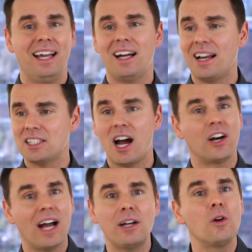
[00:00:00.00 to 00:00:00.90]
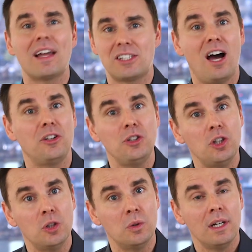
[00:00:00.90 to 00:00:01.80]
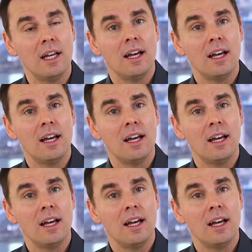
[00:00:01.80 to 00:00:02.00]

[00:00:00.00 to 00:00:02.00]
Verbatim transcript: and gotten tired. I know that's not you,